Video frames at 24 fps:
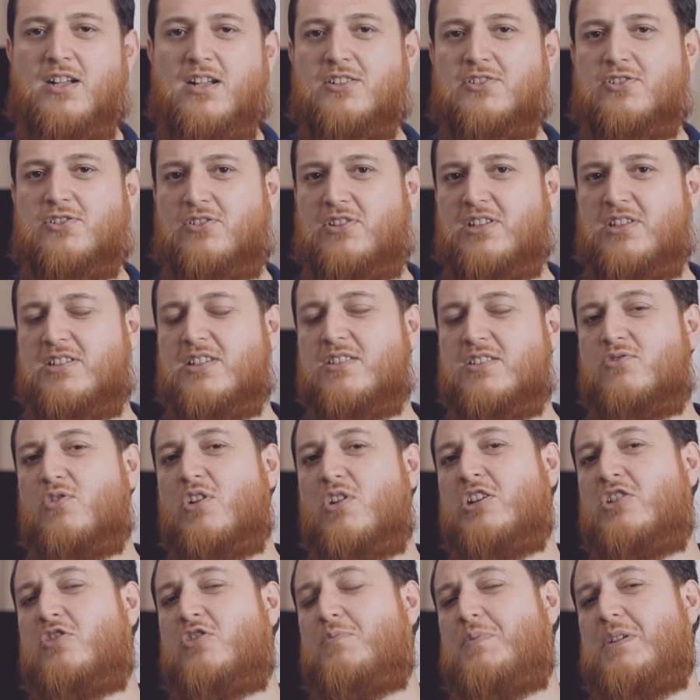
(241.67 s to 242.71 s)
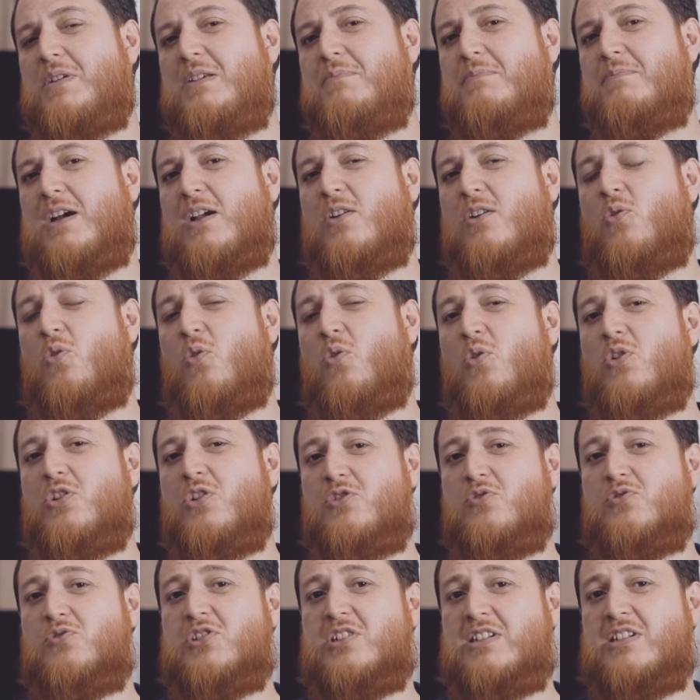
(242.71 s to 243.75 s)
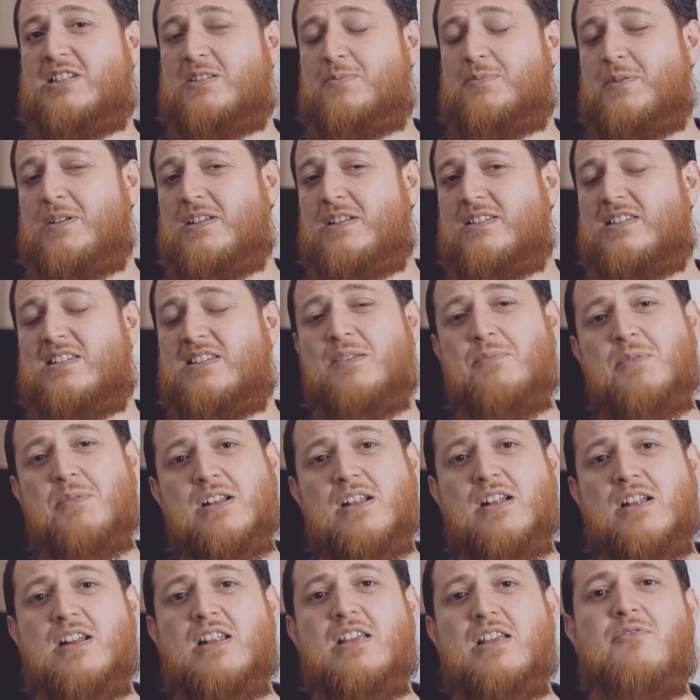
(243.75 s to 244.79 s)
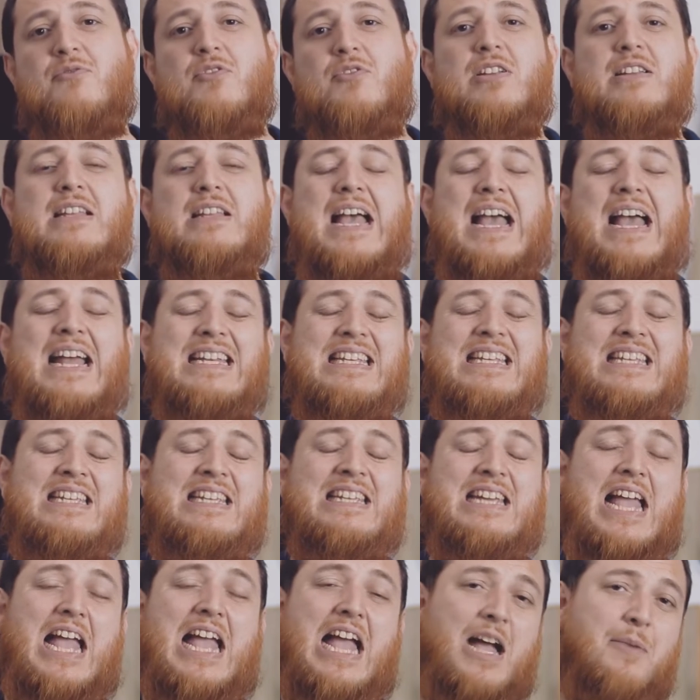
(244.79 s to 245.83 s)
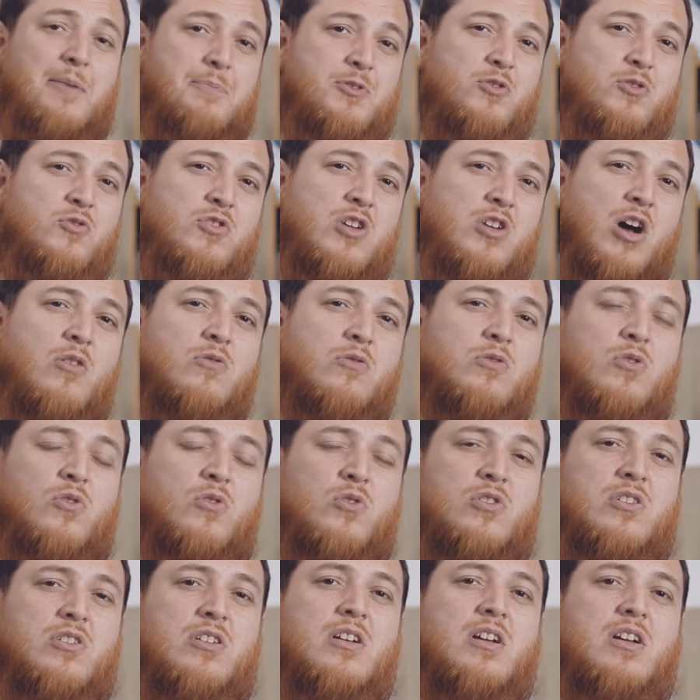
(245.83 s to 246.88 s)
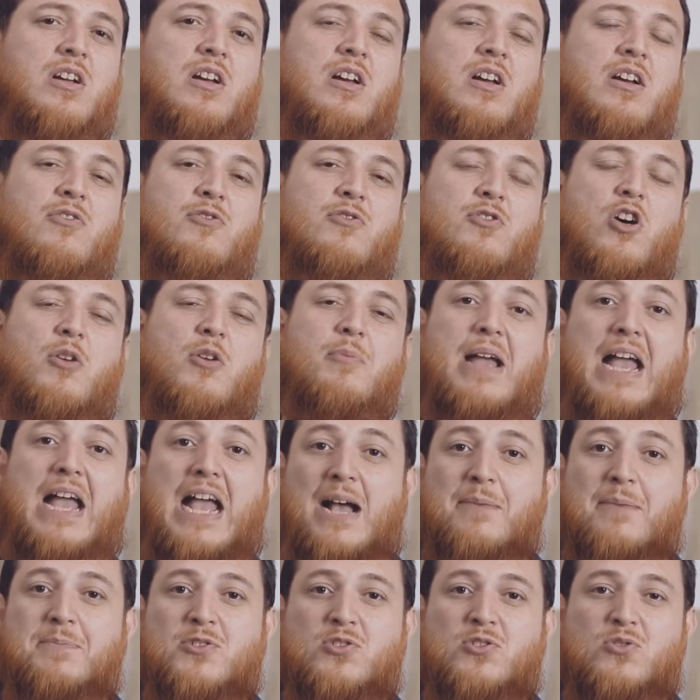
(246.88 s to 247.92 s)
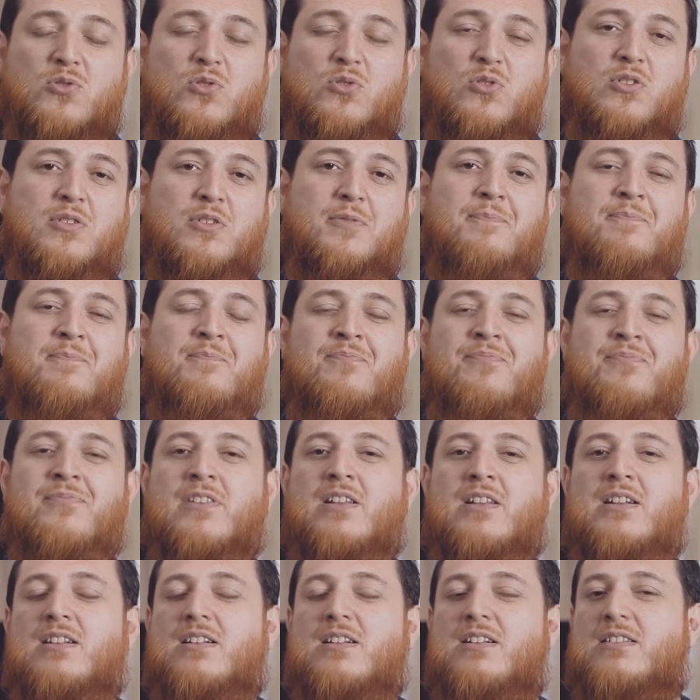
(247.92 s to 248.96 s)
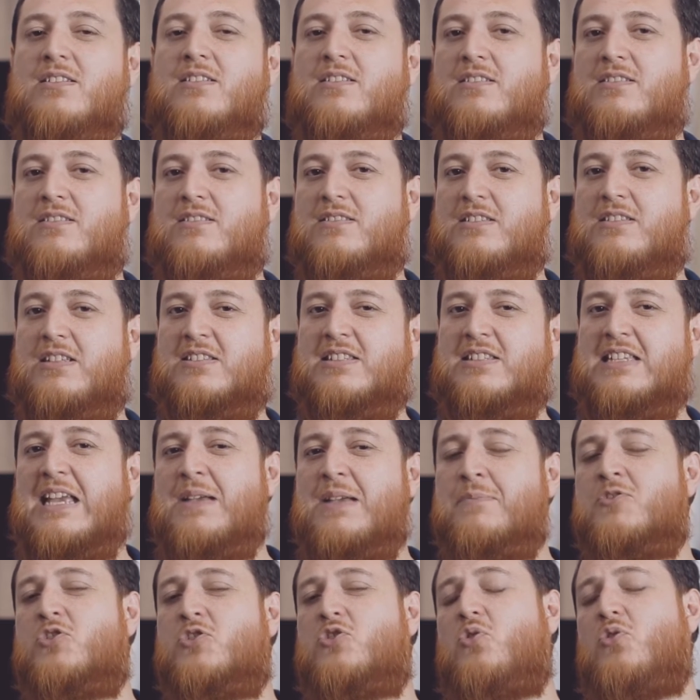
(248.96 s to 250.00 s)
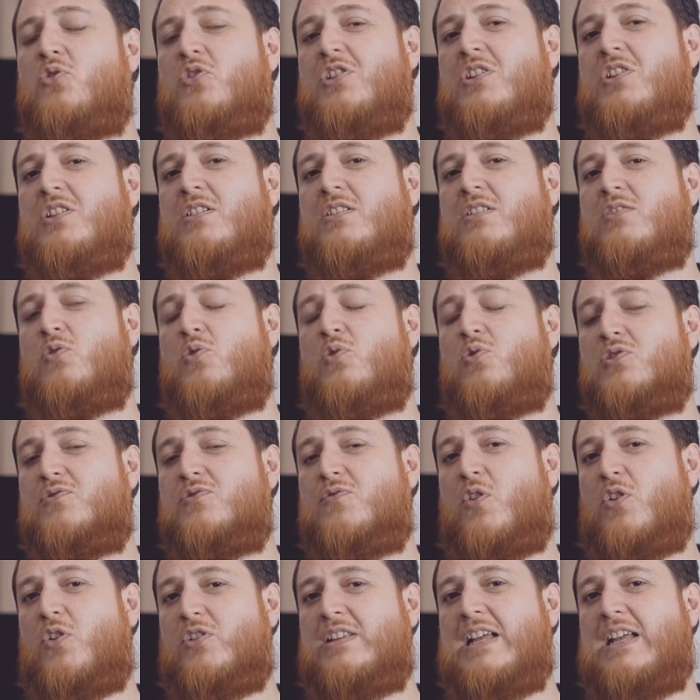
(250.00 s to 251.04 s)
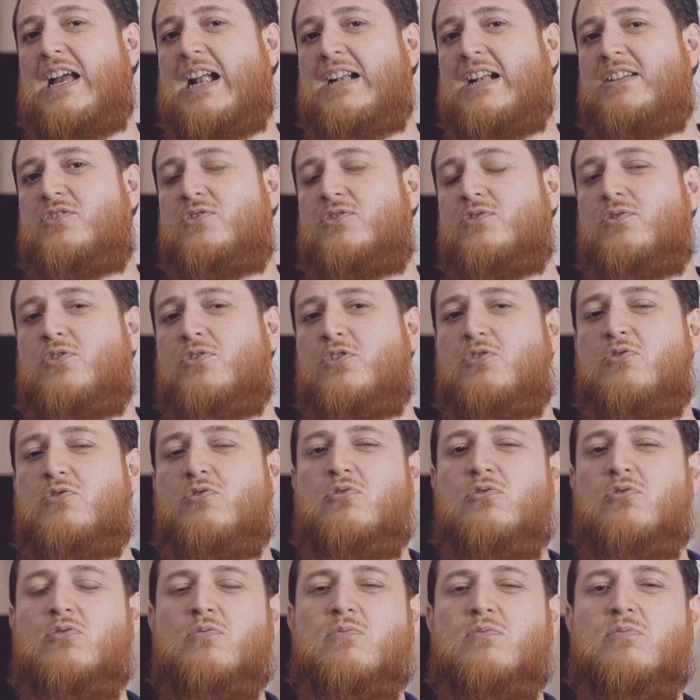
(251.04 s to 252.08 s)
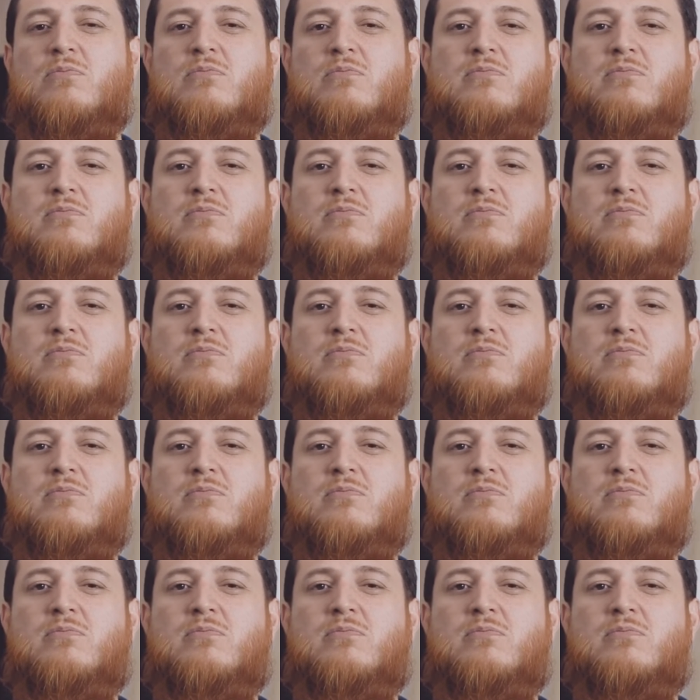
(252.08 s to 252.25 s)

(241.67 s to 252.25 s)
so this is going to be my whole user experience similarly with any app you download from app store the same story goes for that so you